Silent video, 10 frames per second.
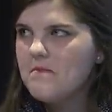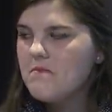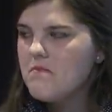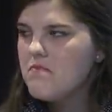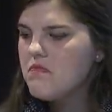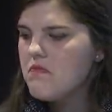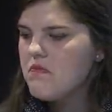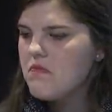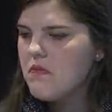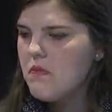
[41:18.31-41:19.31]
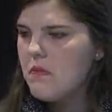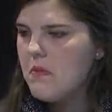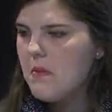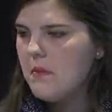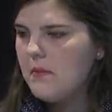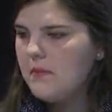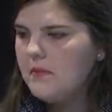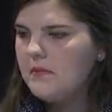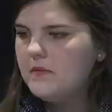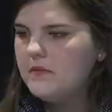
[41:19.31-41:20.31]

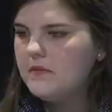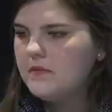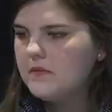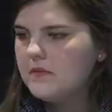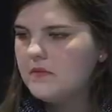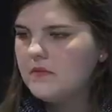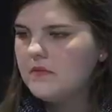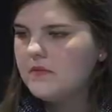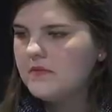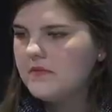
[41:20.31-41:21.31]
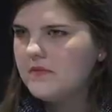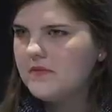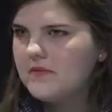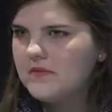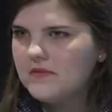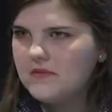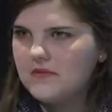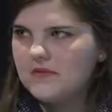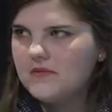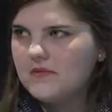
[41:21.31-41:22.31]

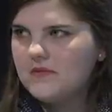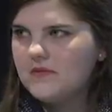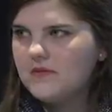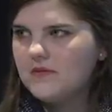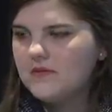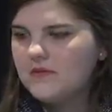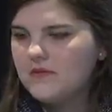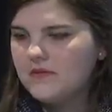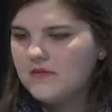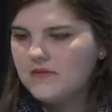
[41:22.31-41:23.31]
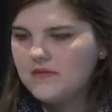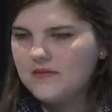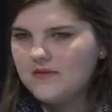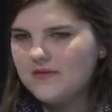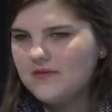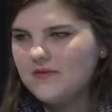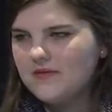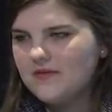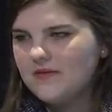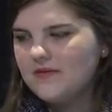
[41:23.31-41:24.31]

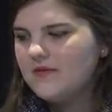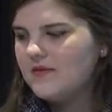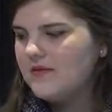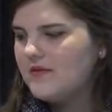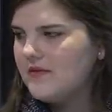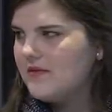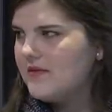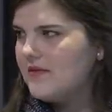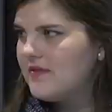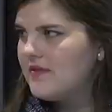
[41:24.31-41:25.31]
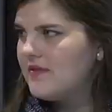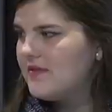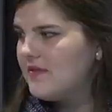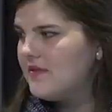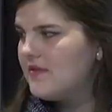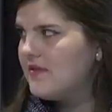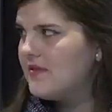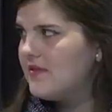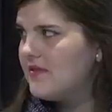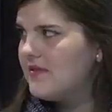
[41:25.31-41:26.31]
[no speech]